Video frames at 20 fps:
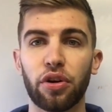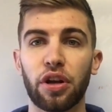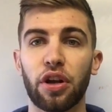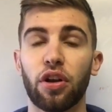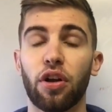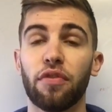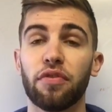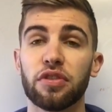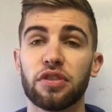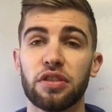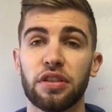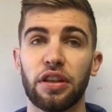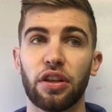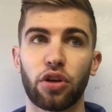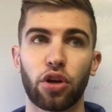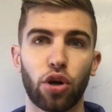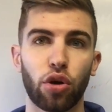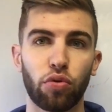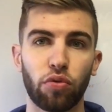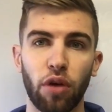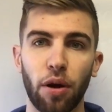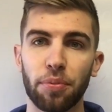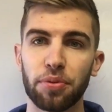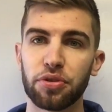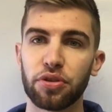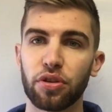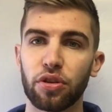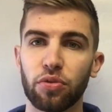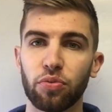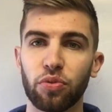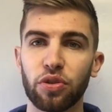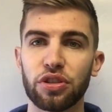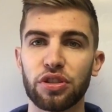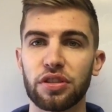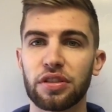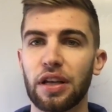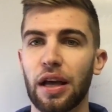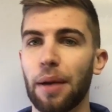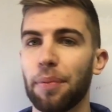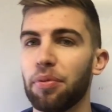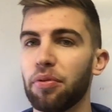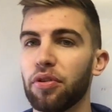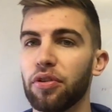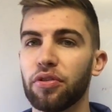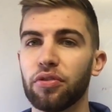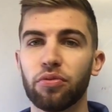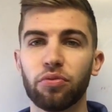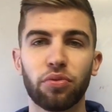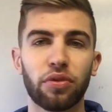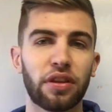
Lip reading: and obviously the corruption which has happened